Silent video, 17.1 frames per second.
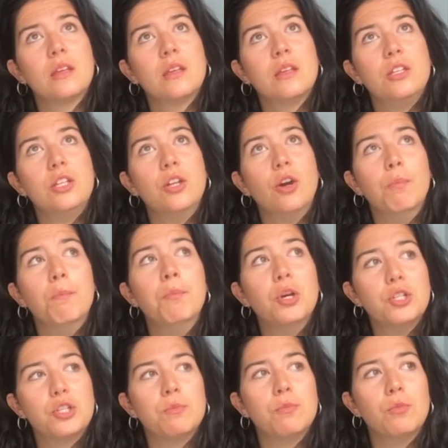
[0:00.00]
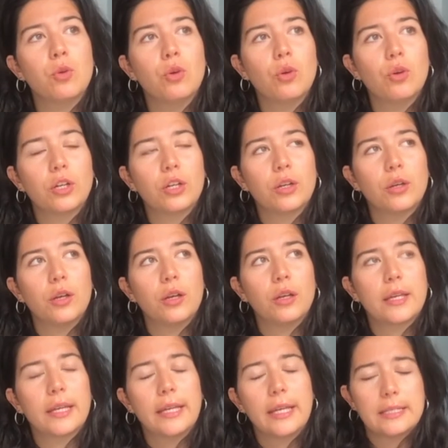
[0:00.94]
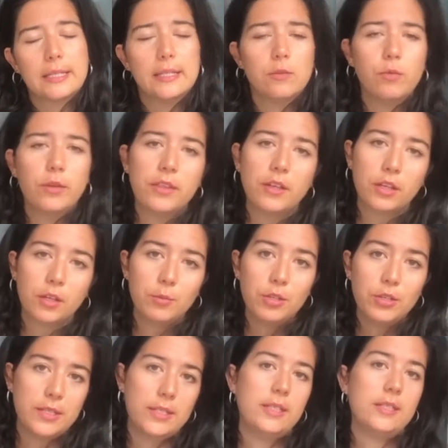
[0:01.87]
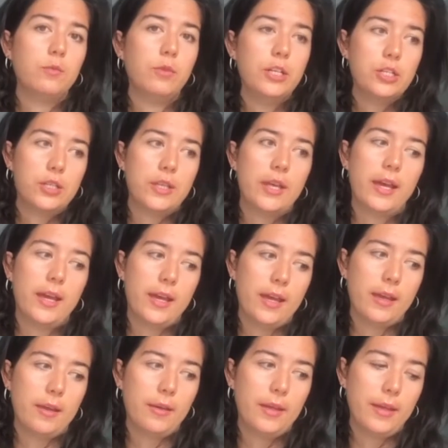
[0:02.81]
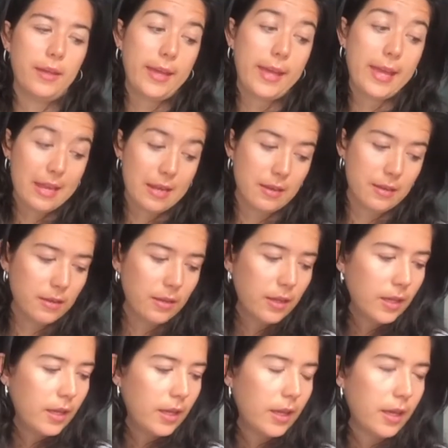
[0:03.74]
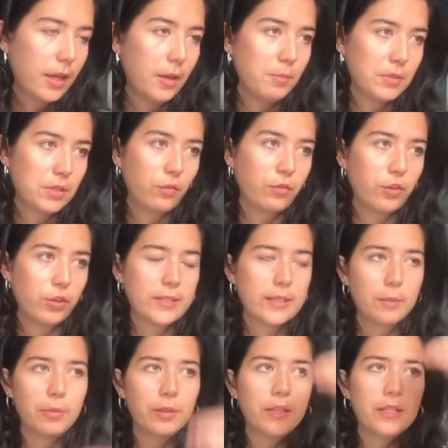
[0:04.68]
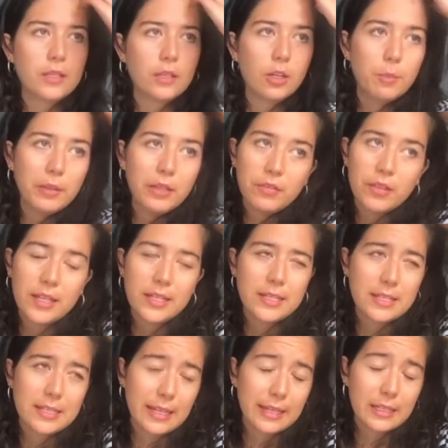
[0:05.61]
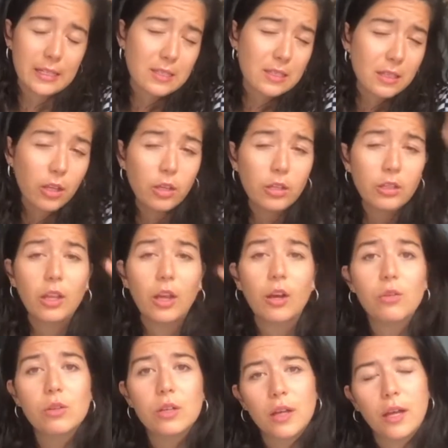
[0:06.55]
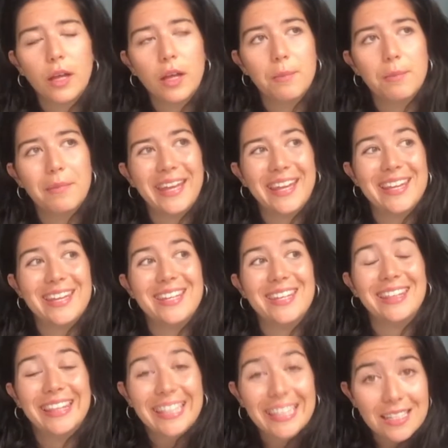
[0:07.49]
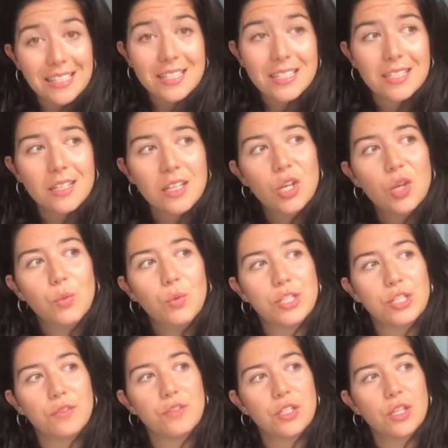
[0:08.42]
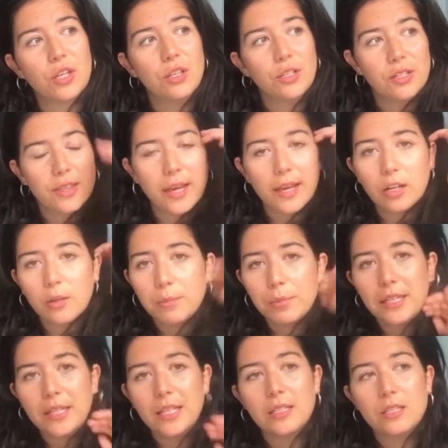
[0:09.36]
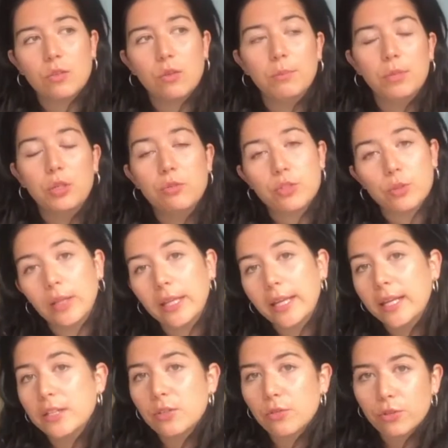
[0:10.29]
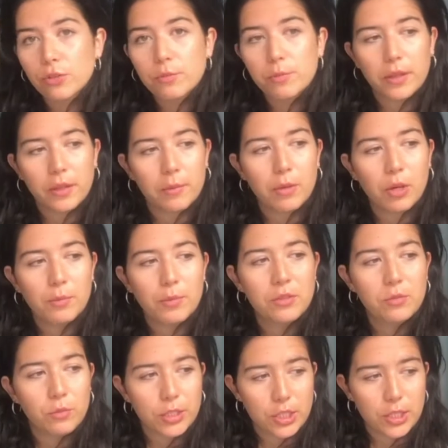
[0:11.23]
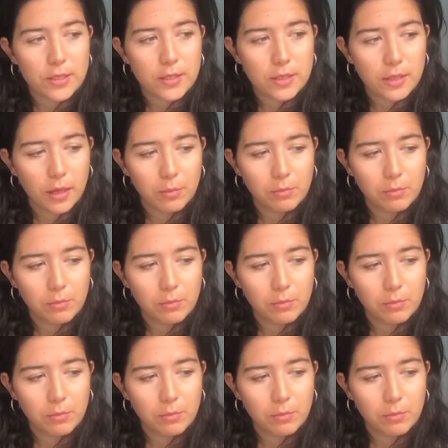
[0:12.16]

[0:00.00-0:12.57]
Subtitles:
much more connected with the communities in which they're in. So for example, there's a couple of theatres like Slung Low in Leeds, which have turned their company into a mutual aid group at the moment, which is